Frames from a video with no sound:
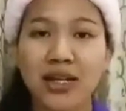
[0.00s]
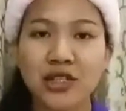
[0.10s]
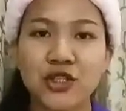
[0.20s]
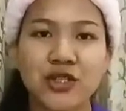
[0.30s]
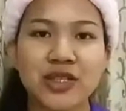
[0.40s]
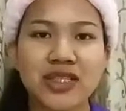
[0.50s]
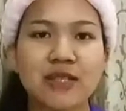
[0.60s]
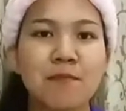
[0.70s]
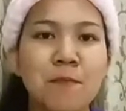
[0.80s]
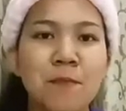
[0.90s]
Manglish
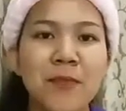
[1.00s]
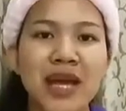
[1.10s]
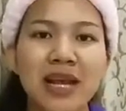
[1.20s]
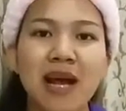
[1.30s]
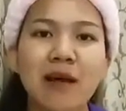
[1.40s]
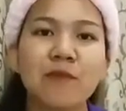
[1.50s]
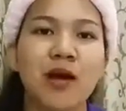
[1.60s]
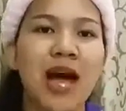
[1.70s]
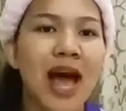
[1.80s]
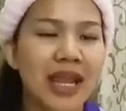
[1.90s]
is made
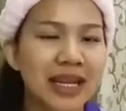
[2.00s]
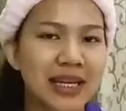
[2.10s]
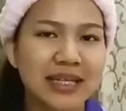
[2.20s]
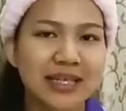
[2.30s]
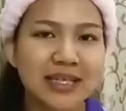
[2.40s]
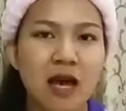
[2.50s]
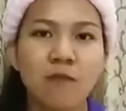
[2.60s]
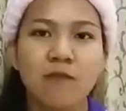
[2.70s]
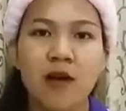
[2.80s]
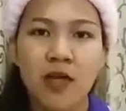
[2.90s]
up at
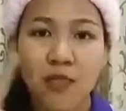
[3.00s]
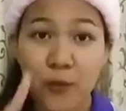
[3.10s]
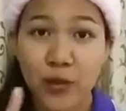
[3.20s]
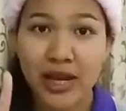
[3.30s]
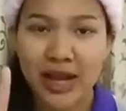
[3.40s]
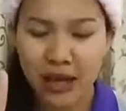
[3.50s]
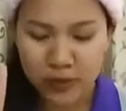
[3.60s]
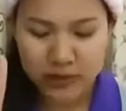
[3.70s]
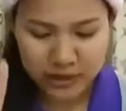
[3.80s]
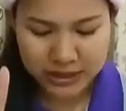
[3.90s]
least of 3
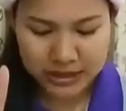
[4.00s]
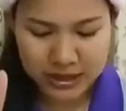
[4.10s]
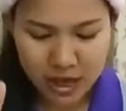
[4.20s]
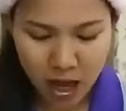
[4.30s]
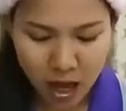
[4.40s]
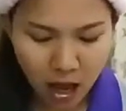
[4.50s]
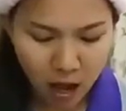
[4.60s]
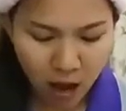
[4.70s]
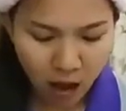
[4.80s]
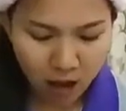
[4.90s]
languages
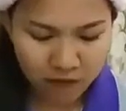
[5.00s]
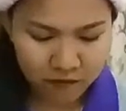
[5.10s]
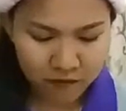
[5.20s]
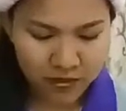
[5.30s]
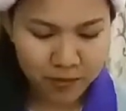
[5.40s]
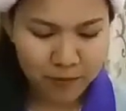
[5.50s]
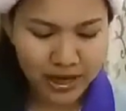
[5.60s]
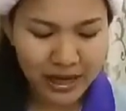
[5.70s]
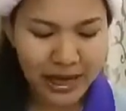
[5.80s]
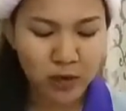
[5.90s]
of
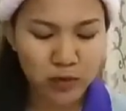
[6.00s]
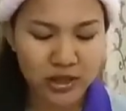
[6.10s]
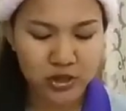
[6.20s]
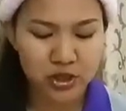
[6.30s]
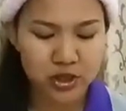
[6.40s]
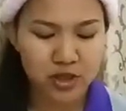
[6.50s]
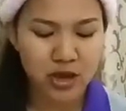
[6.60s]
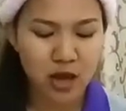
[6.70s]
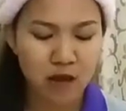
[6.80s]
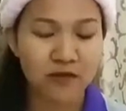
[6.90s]
the main
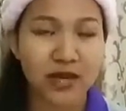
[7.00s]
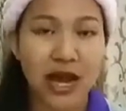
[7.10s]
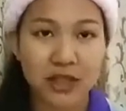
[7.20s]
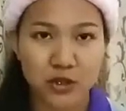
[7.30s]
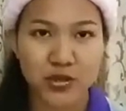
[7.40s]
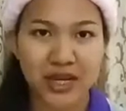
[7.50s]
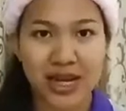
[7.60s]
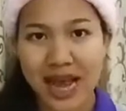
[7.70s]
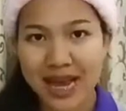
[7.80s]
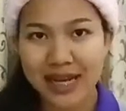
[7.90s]
language of the
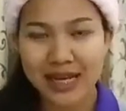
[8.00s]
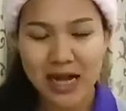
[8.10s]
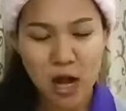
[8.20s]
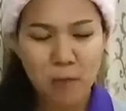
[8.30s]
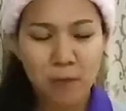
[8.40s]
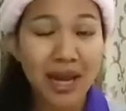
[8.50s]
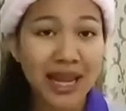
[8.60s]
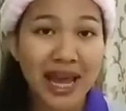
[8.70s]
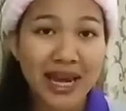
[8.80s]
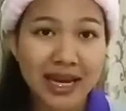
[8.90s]
country, like
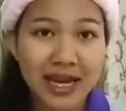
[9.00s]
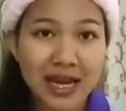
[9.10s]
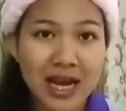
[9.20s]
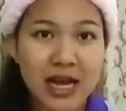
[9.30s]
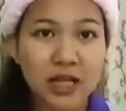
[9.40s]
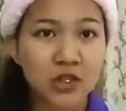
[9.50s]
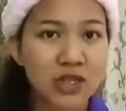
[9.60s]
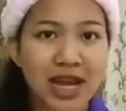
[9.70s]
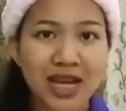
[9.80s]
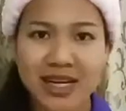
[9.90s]
Malay,
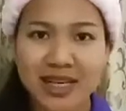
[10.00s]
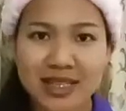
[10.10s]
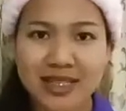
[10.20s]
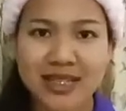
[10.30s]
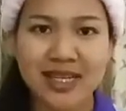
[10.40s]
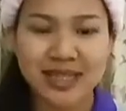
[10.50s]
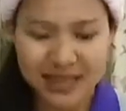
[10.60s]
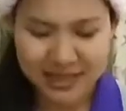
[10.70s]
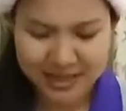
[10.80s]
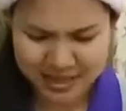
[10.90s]
Chinese,
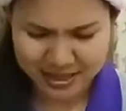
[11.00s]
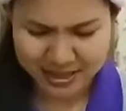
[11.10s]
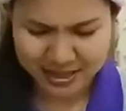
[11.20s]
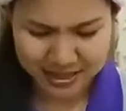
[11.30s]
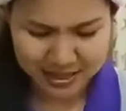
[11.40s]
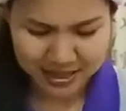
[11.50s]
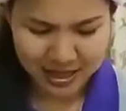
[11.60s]
and Indian.